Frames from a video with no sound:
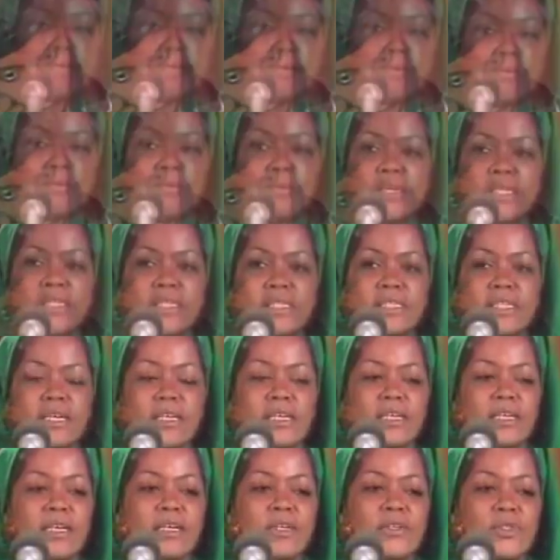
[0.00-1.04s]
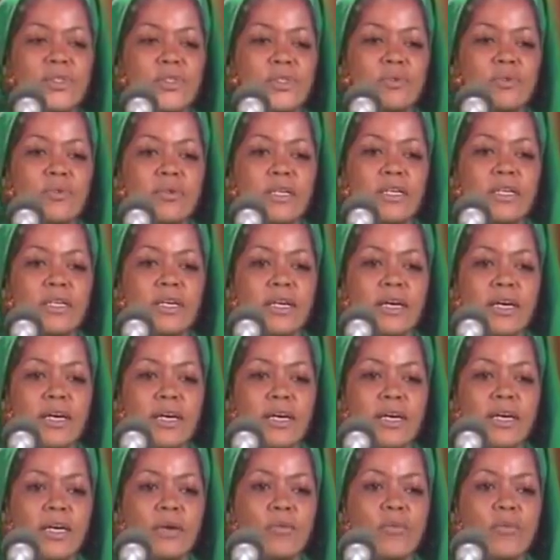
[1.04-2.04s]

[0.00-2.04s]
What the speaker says: And when we study history